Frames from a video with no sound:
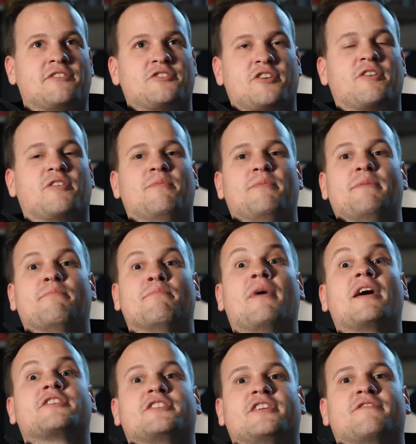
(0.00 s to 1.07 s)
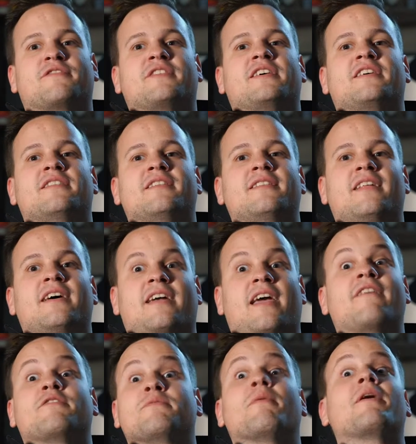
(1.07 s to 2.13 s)
their circle, but much differently than like
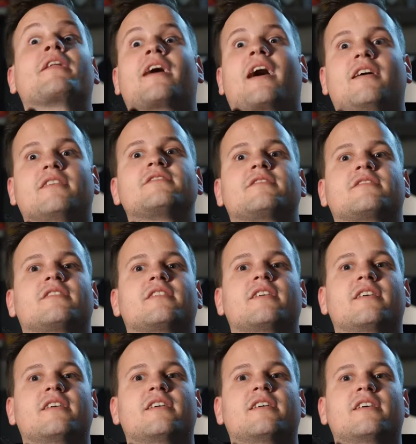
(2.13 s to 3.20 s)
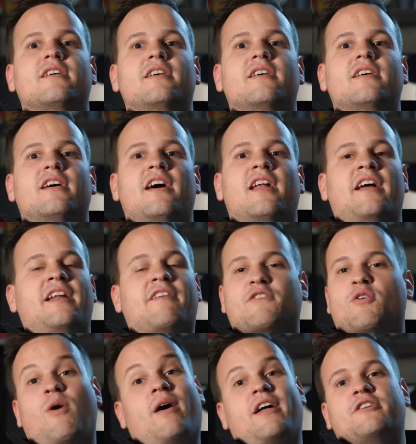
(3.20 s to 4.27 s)
everybody else. And I never
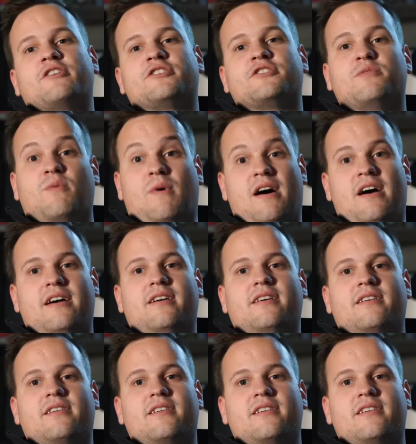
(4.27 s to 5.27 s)
quite understood why.